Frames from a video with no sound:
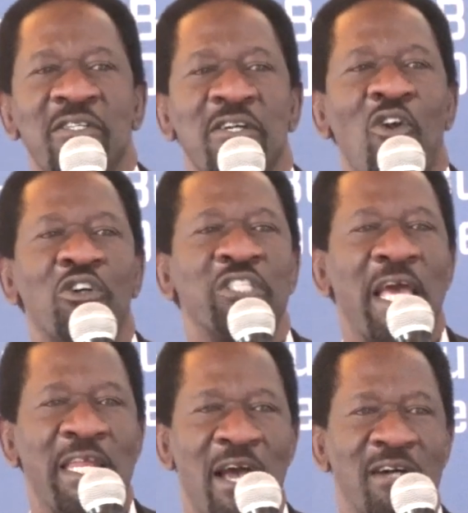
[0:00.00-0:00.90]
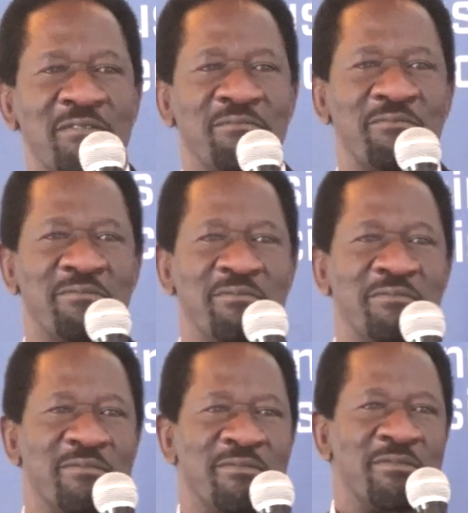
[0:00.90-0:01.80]
loss area,
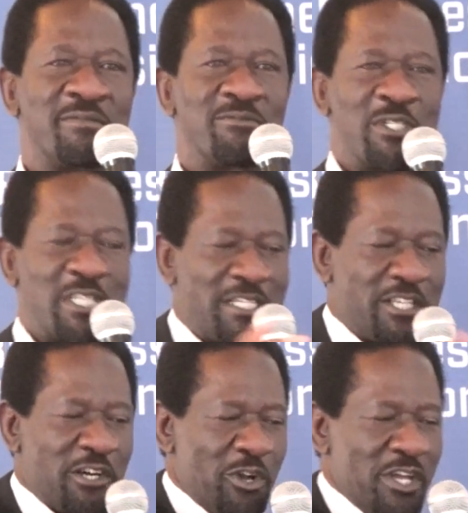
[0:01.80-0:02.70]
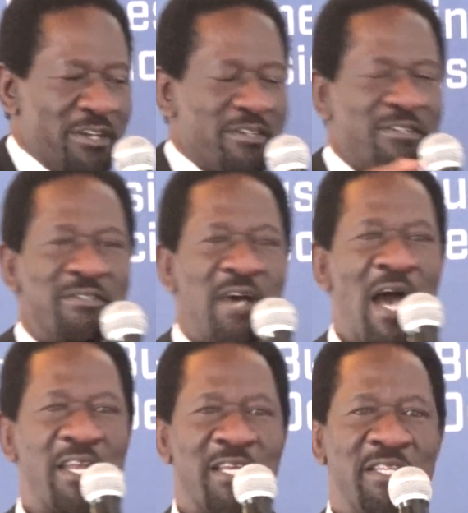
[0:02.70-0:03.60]
what category
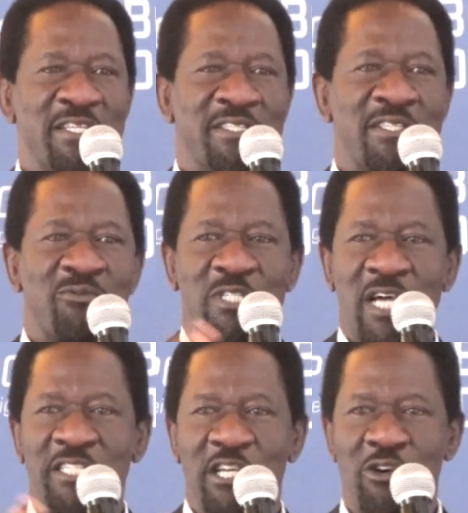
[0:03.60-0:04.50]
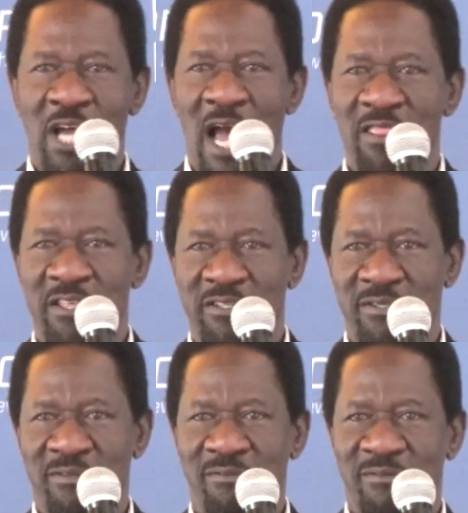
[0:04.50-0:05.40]
are in this, what category are
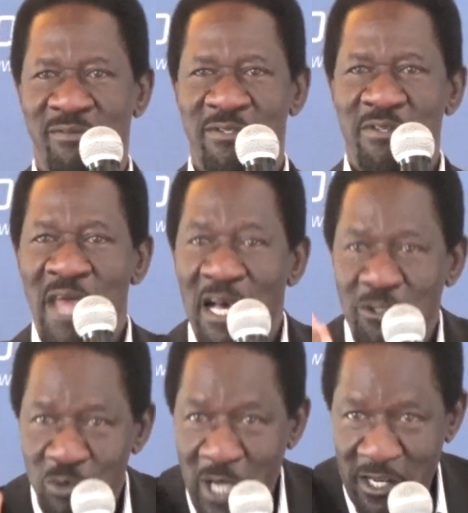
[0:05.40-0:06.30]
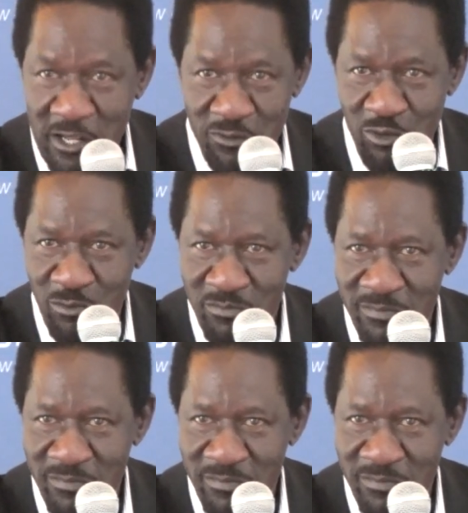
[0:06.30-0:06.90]
this. That we can give you.